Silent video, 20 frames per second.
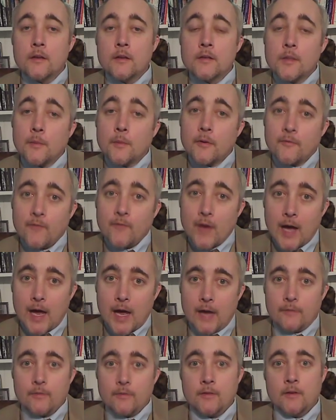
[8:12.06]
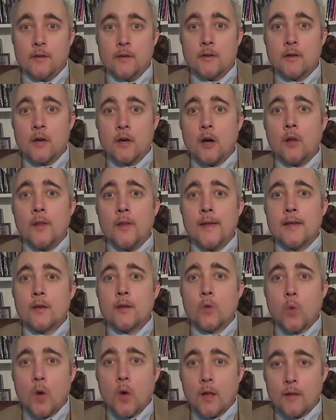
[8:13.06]
Number five, call a
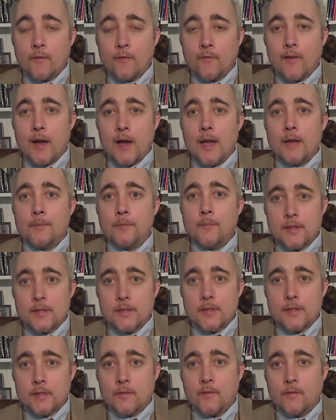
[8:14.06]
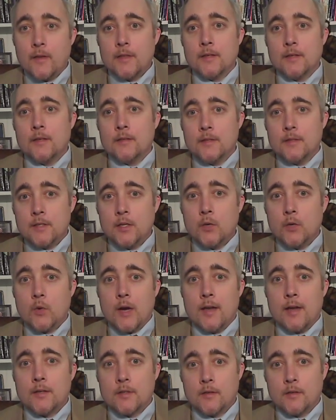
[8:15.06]
qualified Pennsylvania
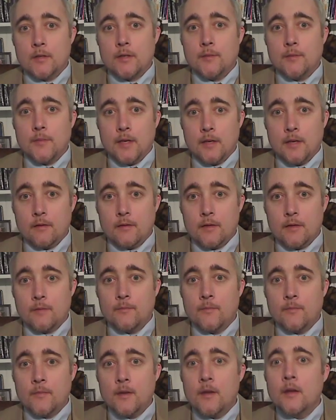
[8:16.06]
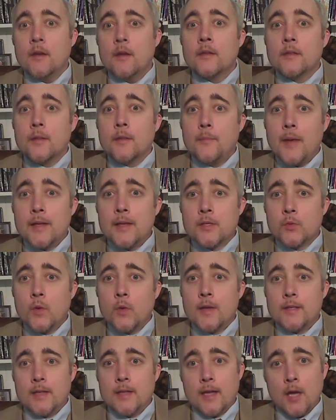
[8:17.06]
DUI attorney immediately. The best
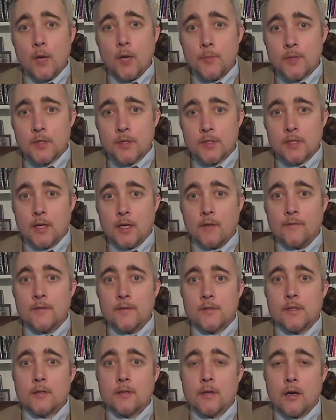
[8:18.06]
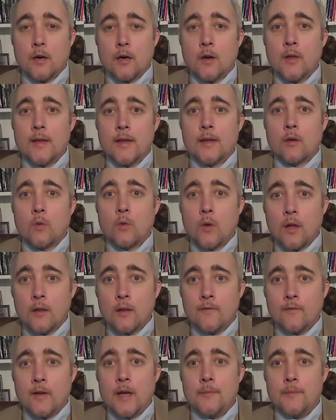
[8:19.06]
way to help yourself is to call a
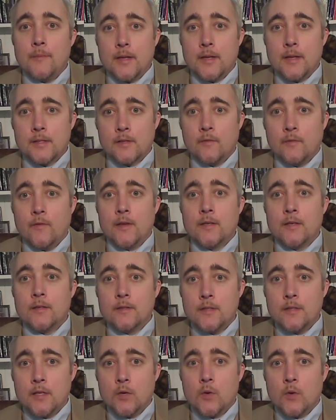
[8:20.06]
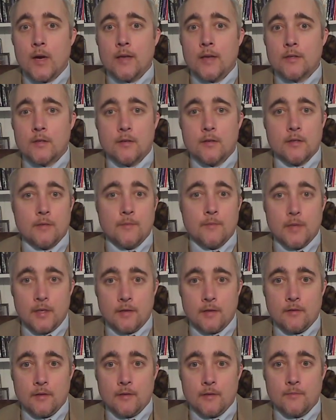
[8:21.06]
qualified Pennsylvania DUI attorney
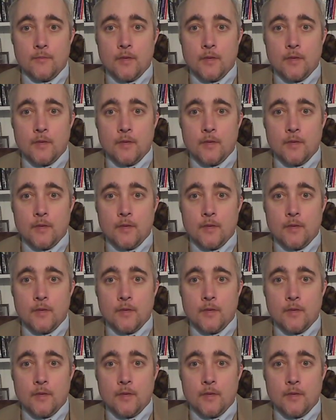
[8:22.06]
immediately.